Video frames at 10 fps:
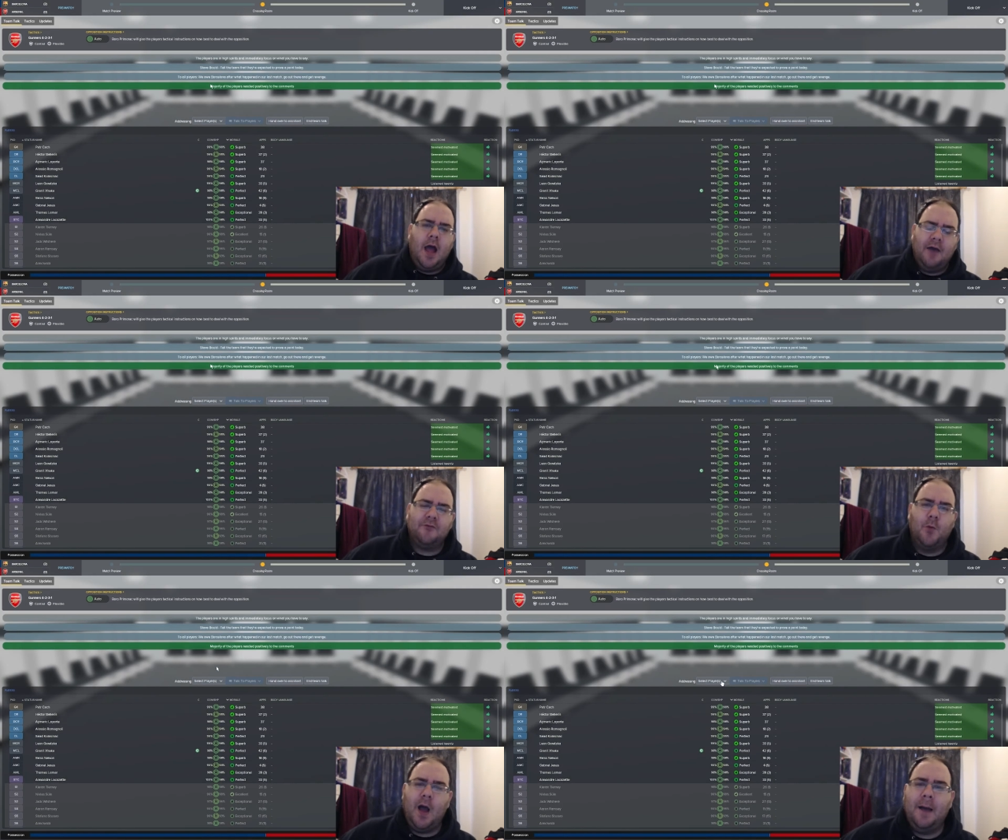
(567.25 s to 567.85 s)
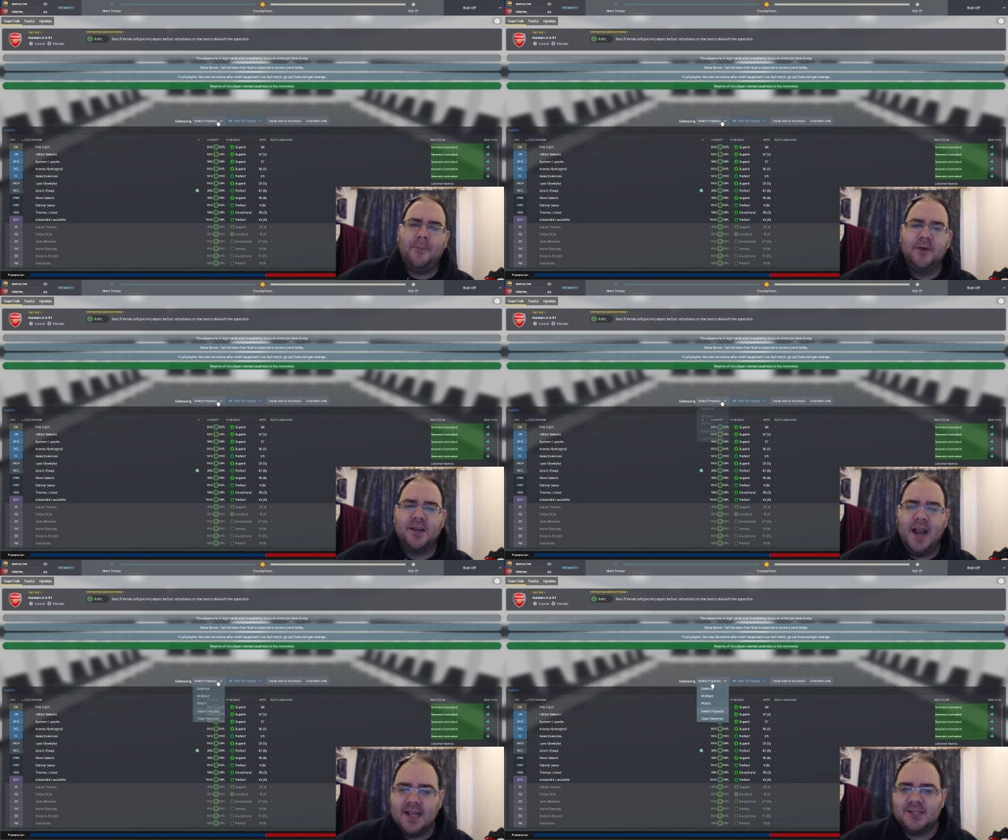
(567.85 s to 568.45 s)
after what
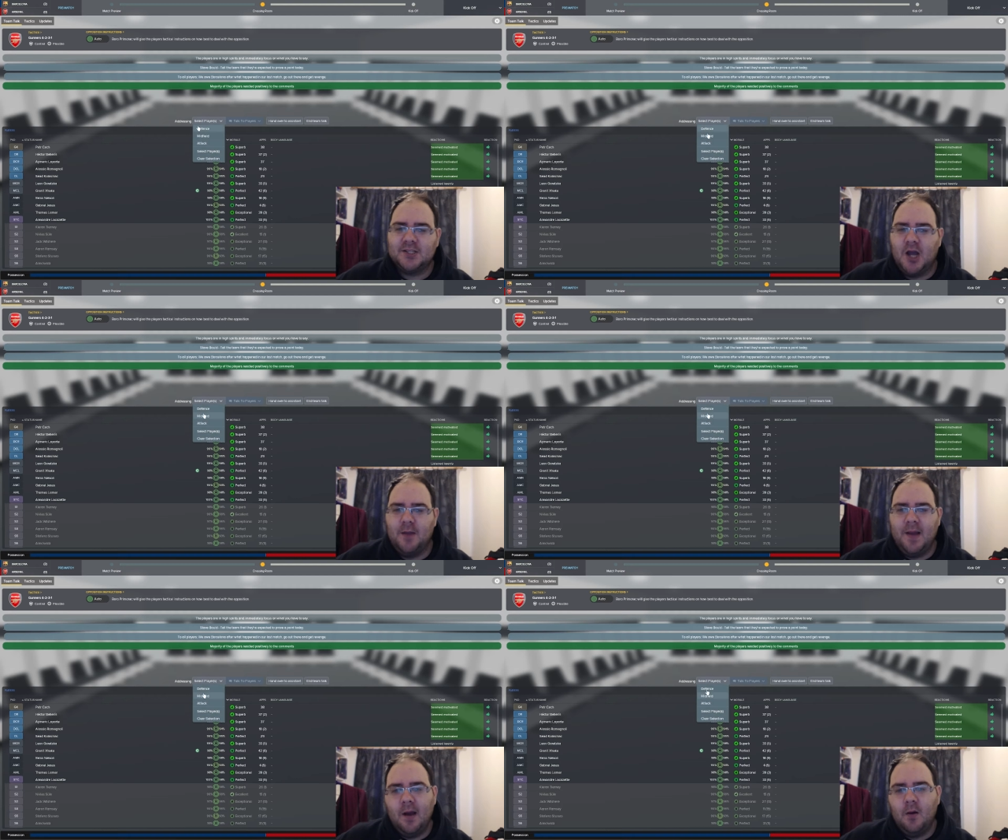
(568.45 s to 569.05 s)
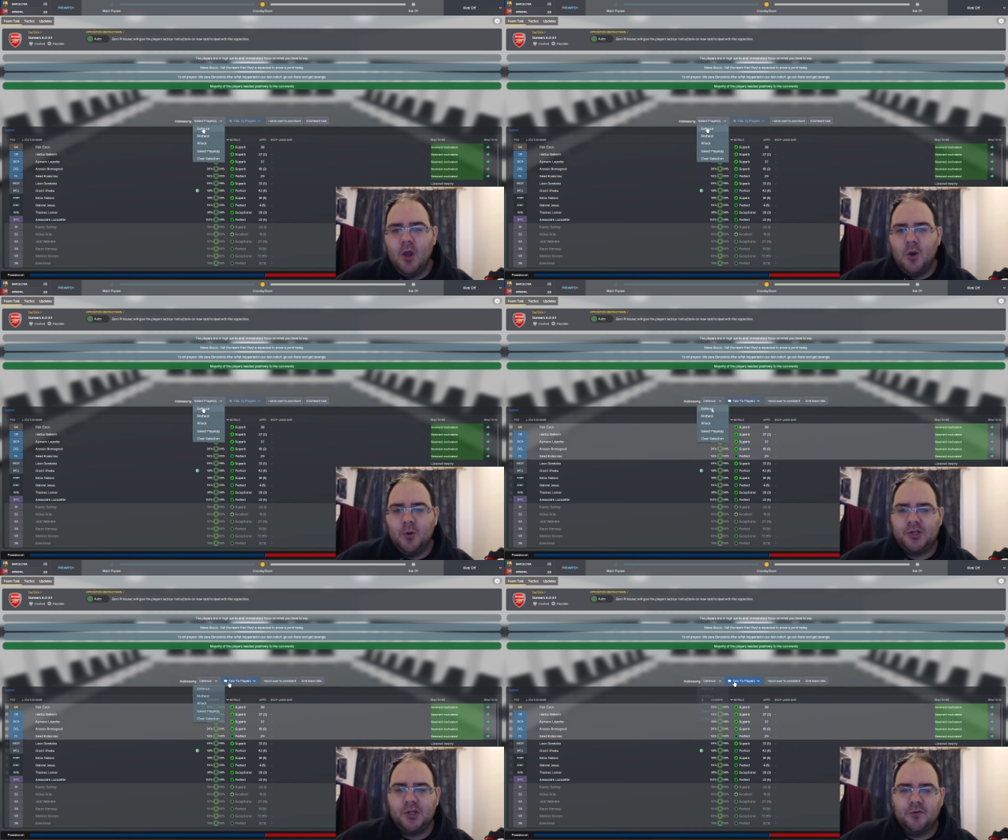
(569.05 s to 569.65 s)
happened last time out,
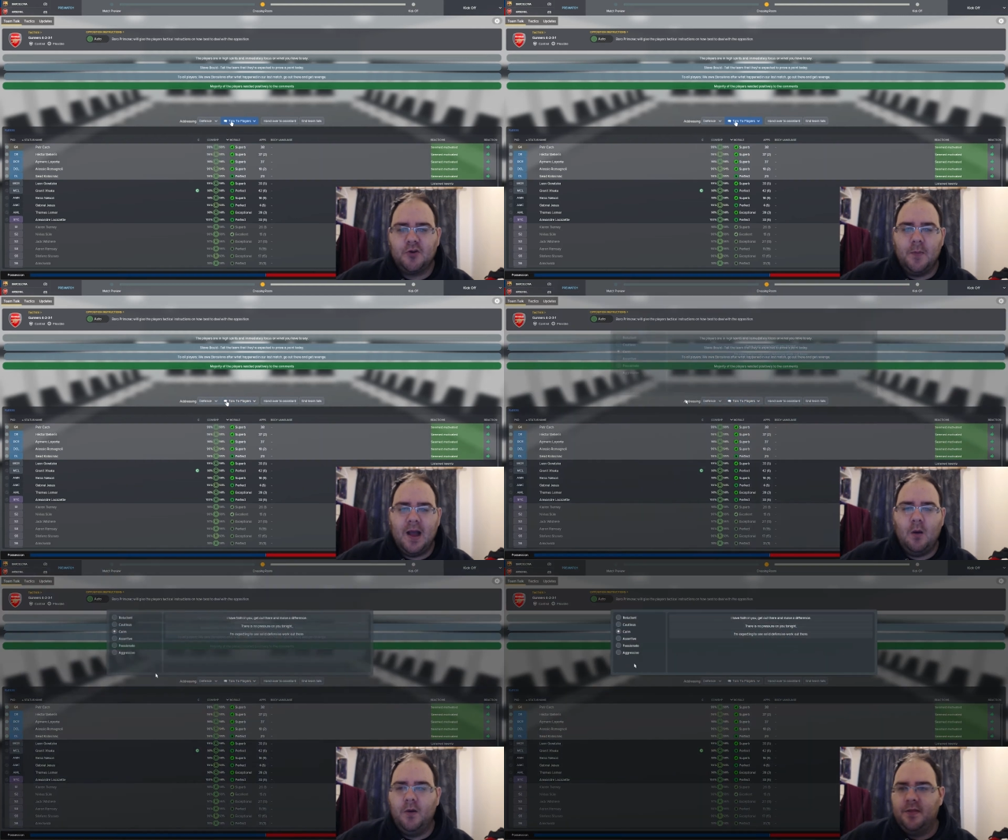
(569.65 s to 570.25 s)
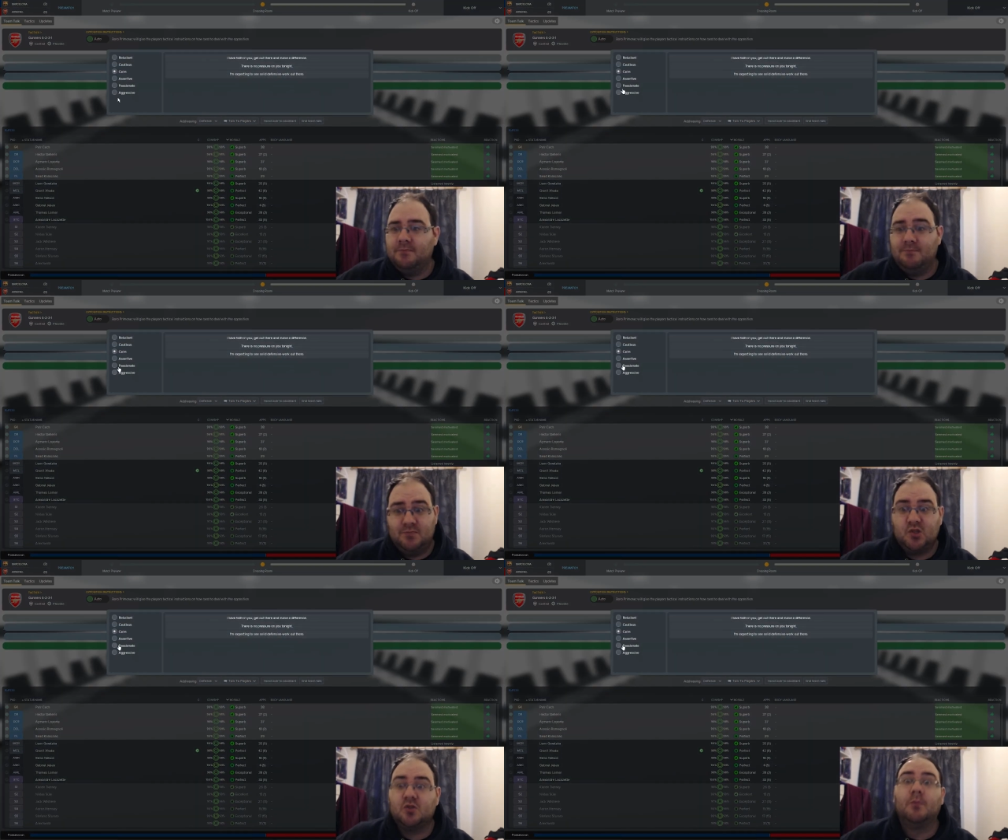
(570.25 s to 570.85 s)
we should have come out with
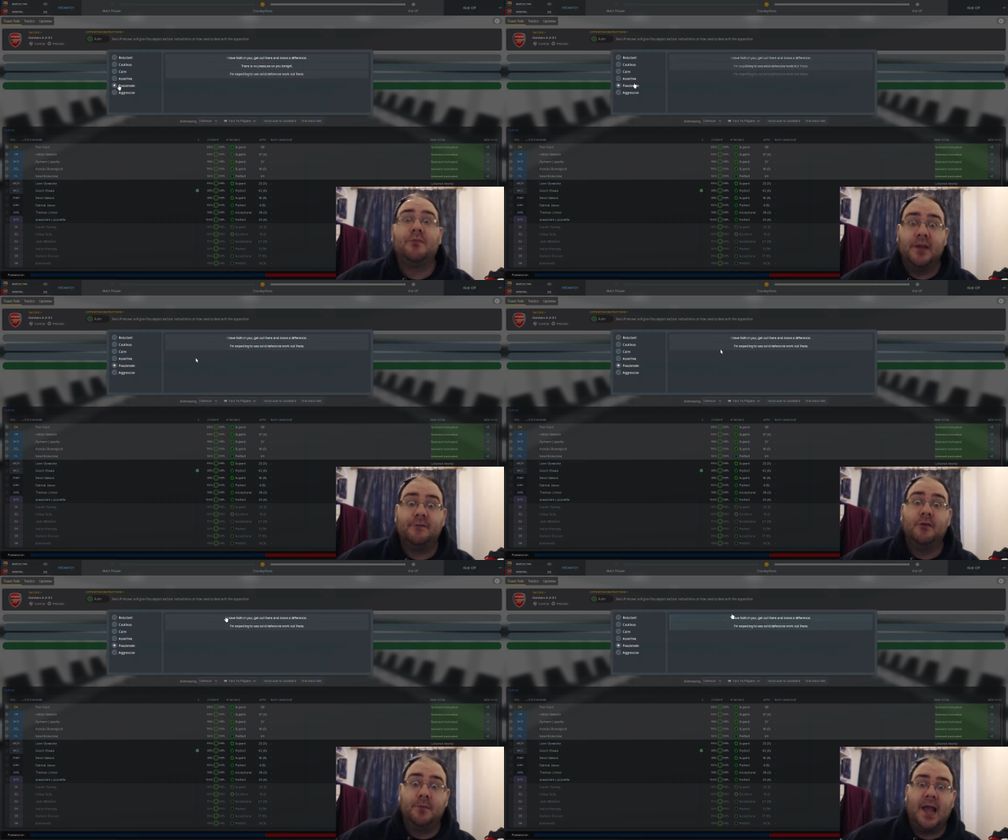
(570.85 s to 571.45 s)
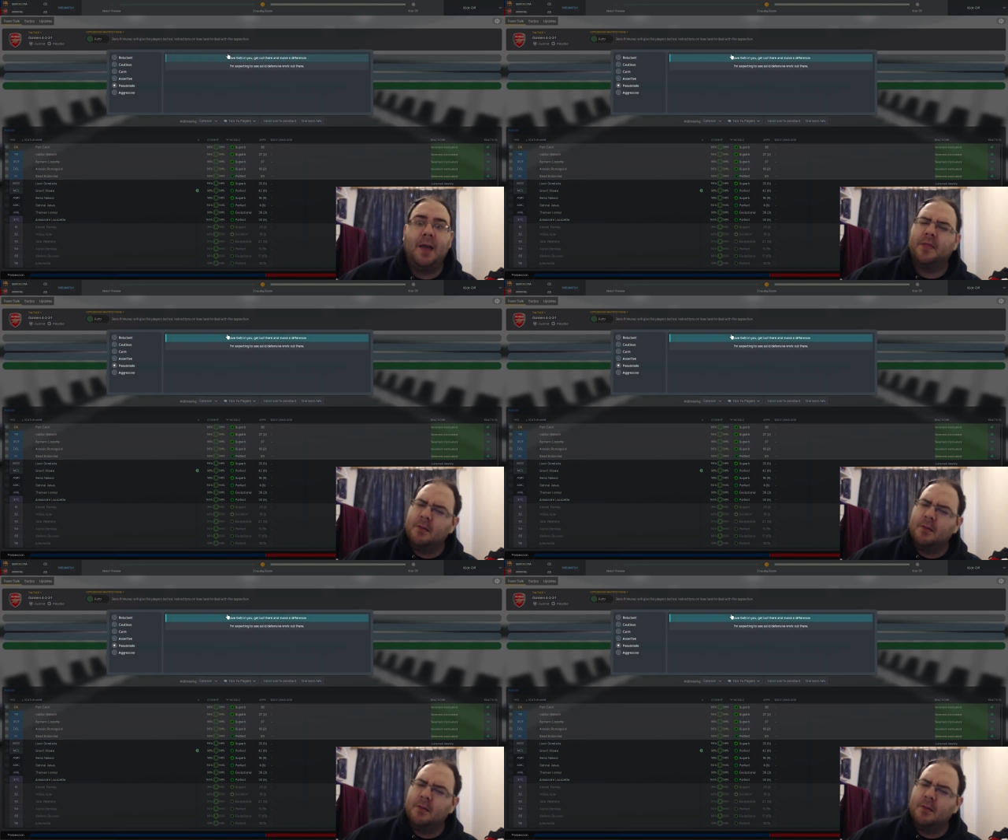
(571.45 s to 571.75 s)
something from the game.